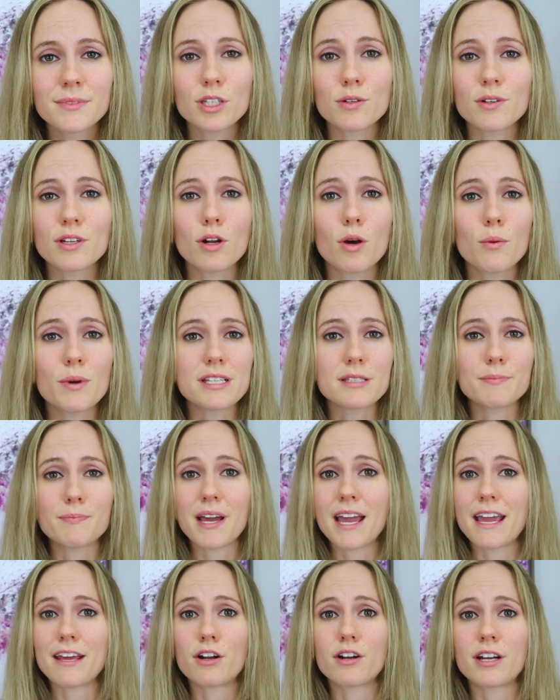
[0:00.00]
You can always
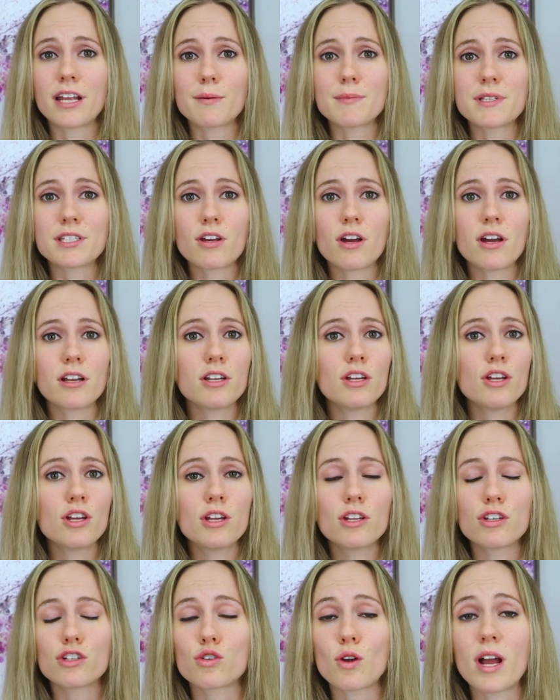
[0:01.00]
buy it on Amazon,
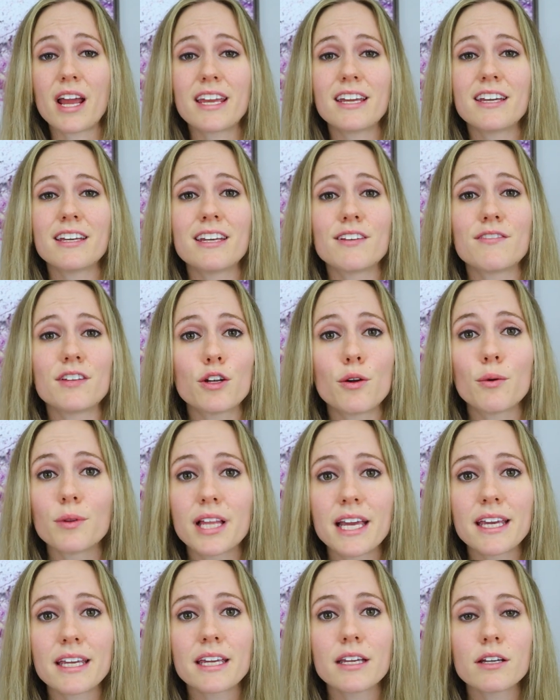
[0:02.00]
try it, if you don't
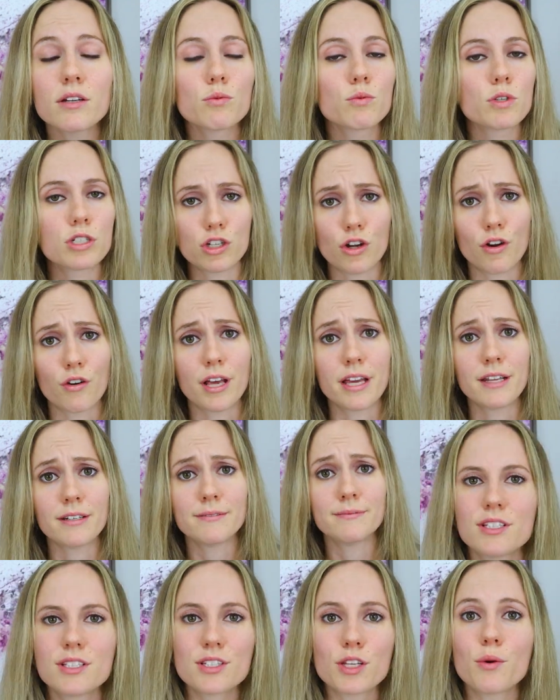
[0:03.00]
like it, return it.
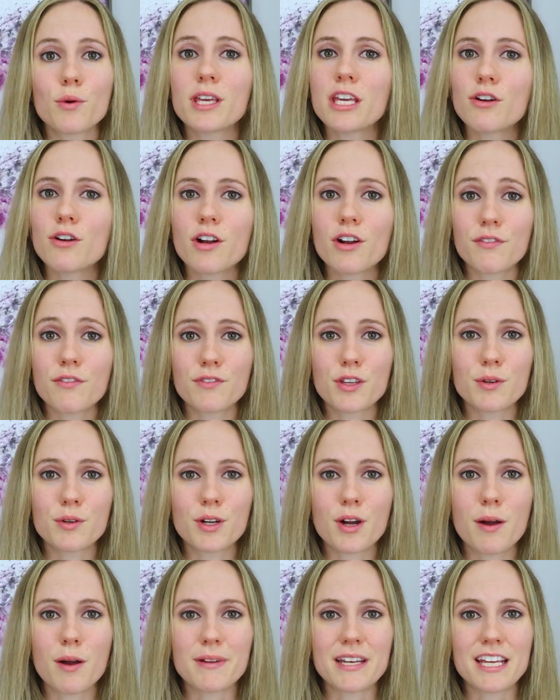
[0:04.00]
So here are a few
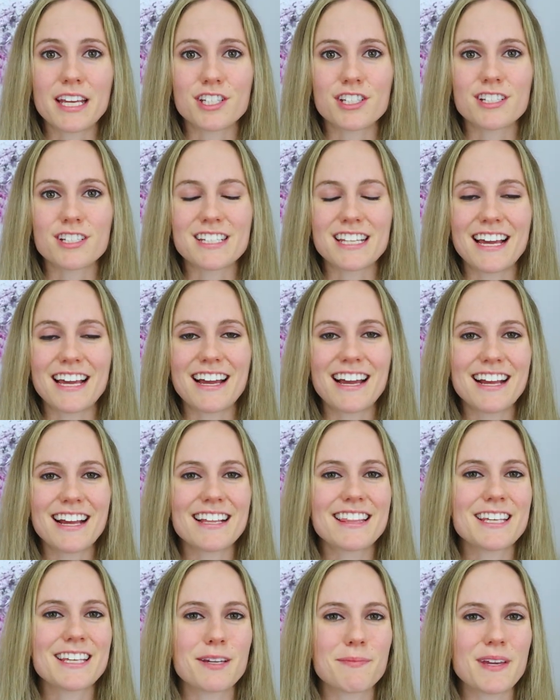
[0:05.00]
accommodations that
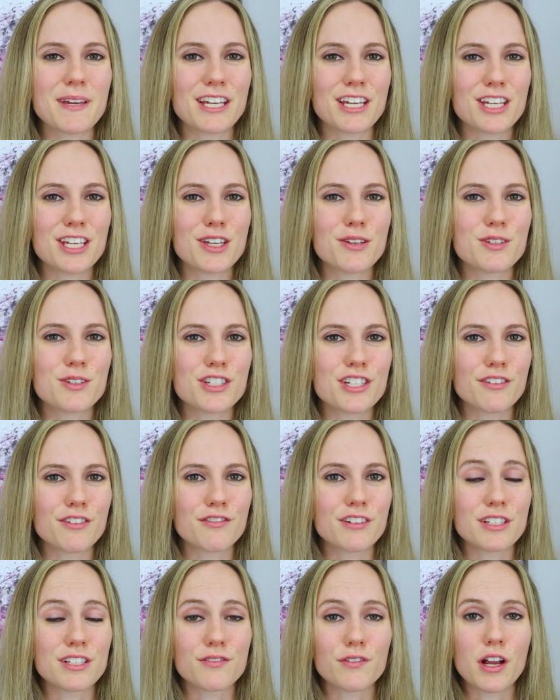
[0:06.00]
I think make a huge
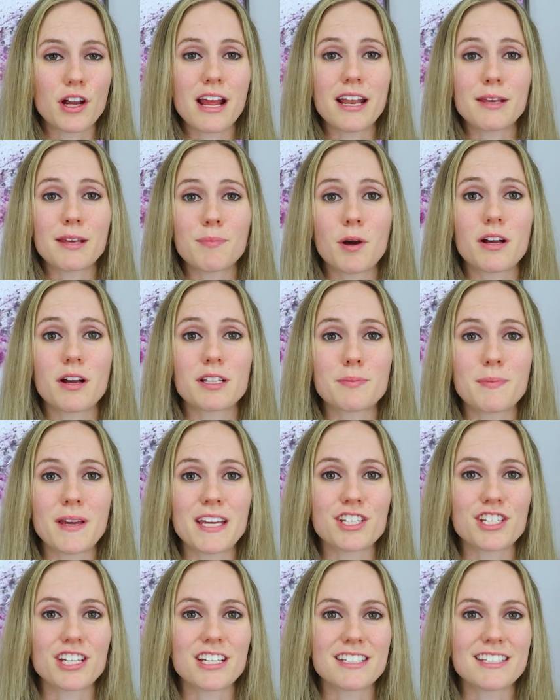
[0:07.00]
difference for any POTS
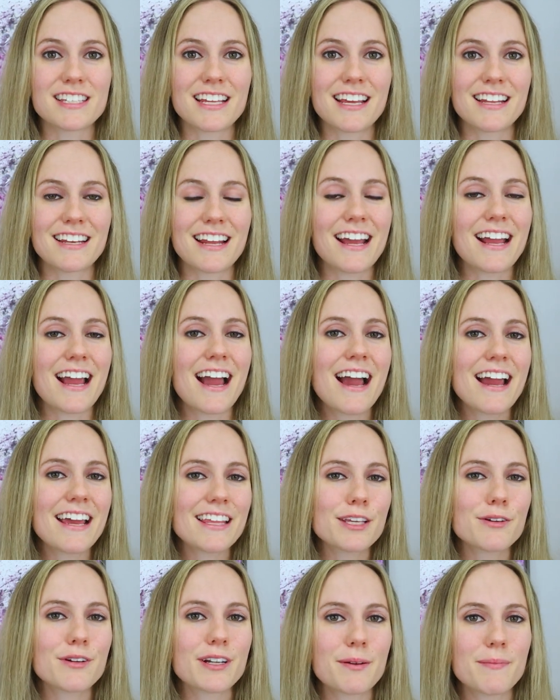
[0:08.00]
patients, and I
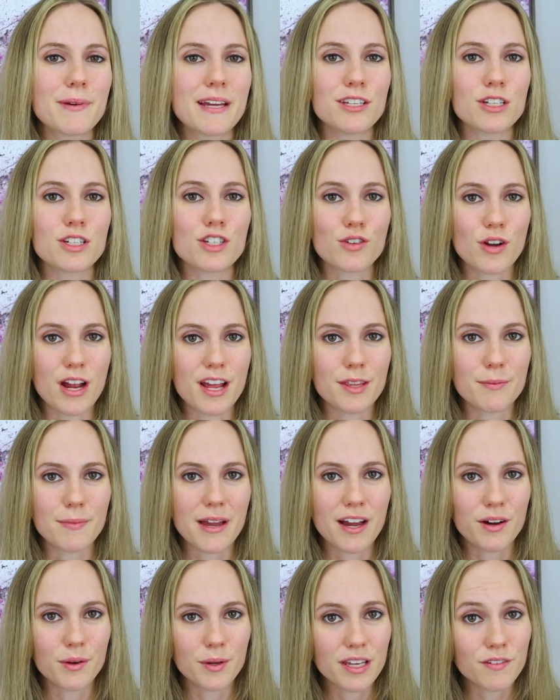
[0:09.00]
highly recommend you try them
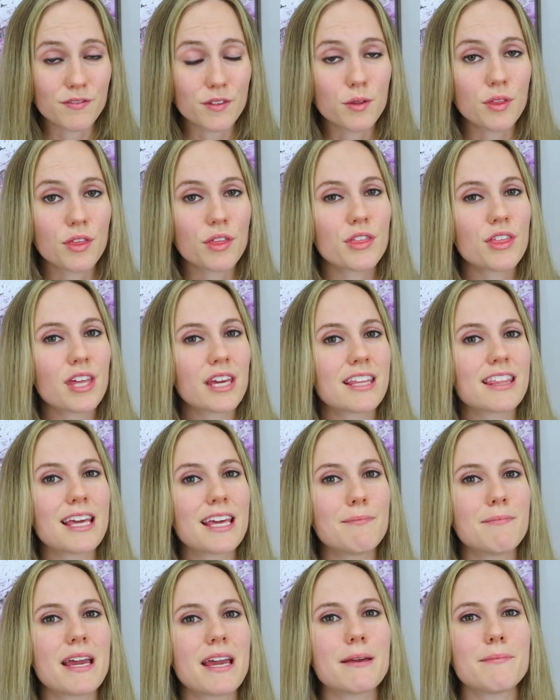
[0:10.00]
out if you think
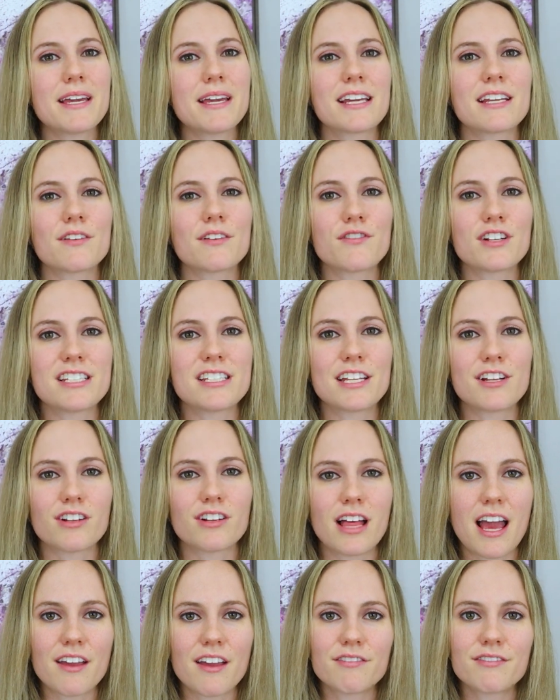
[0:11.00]
they may make a difference in
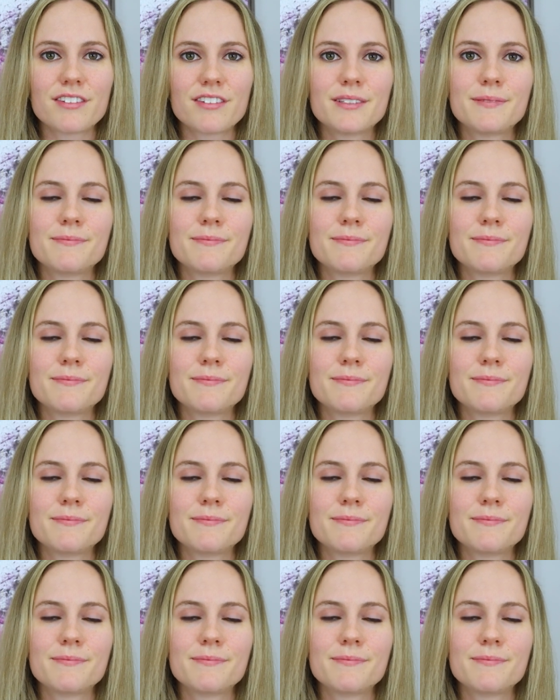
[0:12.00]
your life.